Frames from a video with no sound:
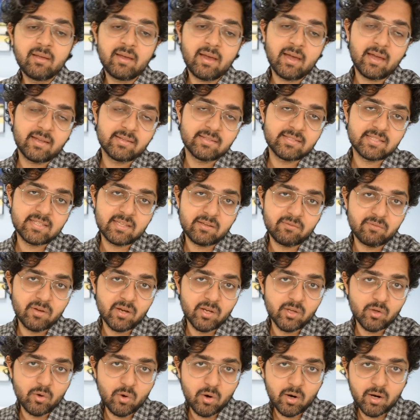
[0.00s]
and see where
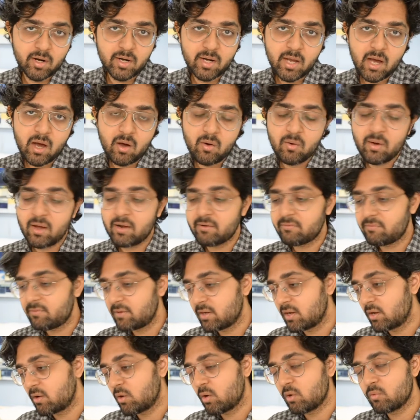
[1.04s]
you are now and
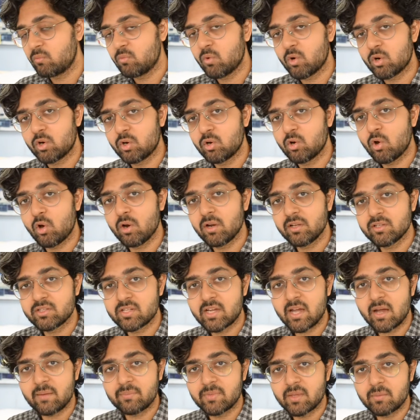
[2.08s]
figure out what knowledge
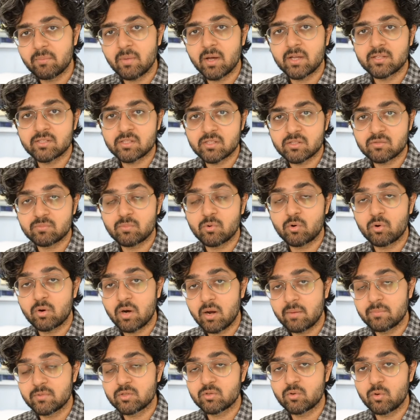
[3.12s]
gap the master's
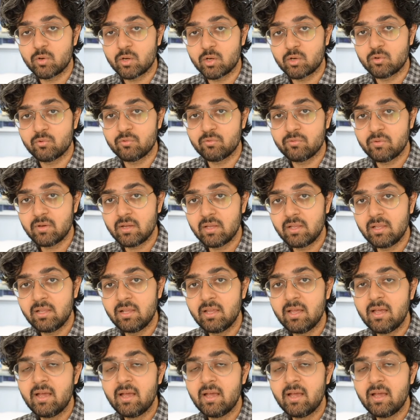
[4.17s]
program is going to fill.